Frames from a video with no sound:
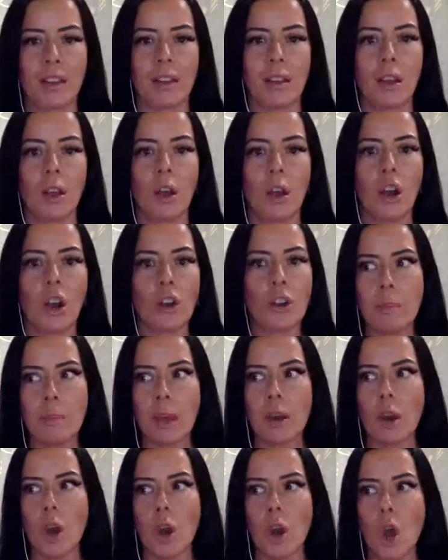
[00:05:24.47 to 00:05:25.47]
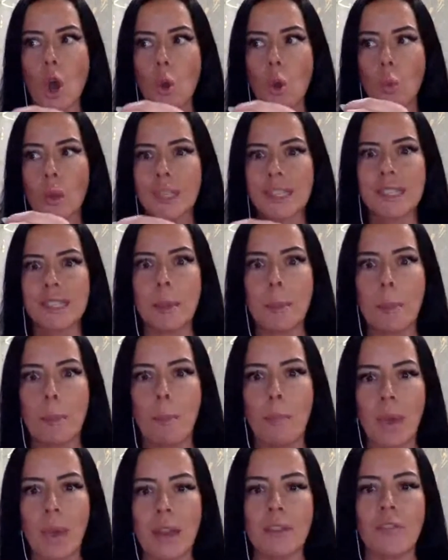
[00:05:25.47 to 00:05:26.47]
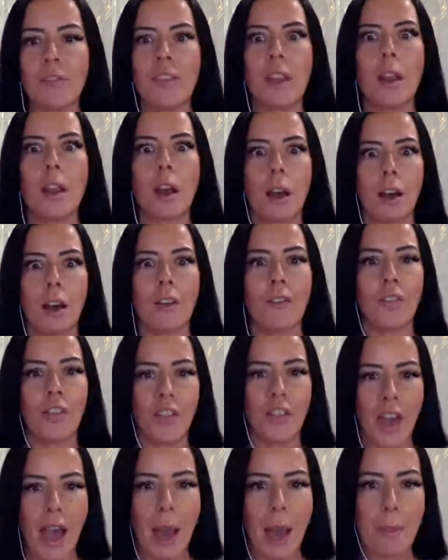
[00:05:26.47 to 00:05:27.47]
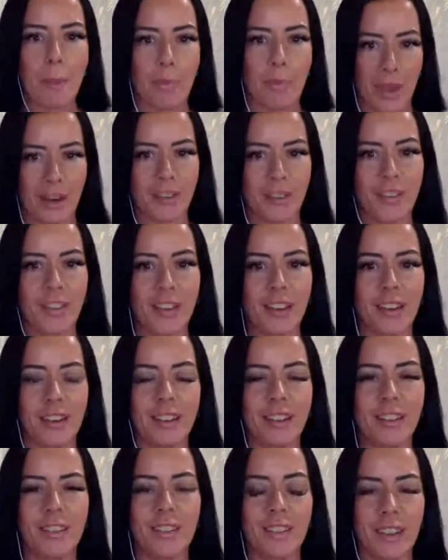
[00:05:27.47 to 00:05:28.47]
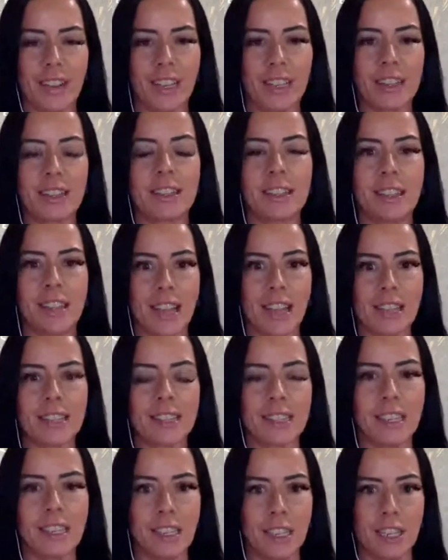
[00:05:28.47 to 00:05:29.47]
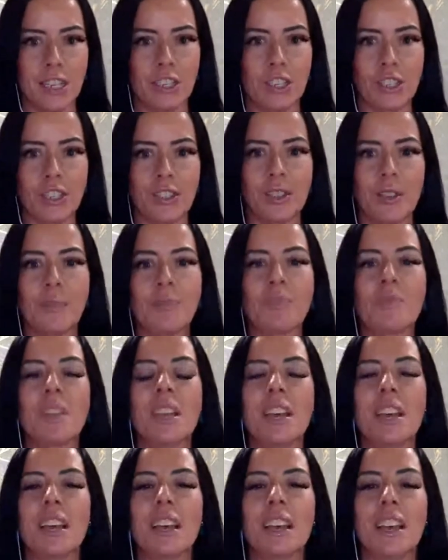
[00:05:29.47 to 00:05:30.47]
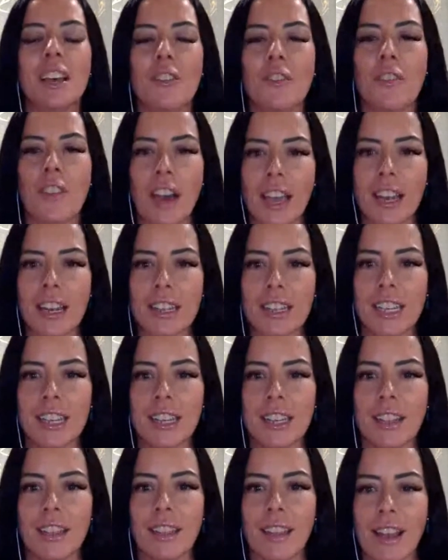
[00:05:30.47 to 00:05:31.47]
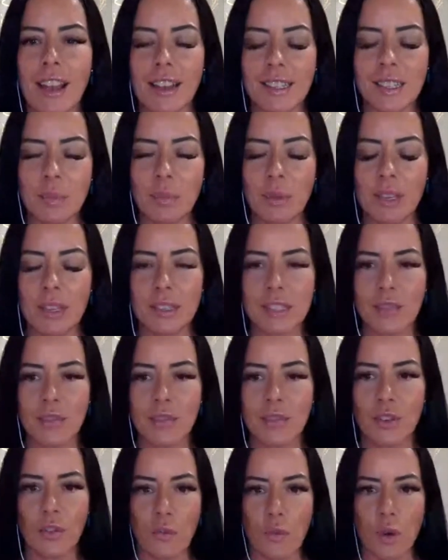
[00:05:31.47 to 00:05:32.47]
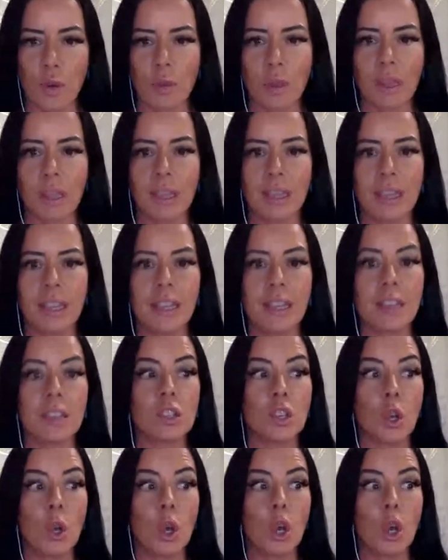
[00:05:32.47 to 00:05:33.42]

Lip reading: Or even better, what's the benefit of that benefit, right? That's the niche. Finally, the last piece of the formula is,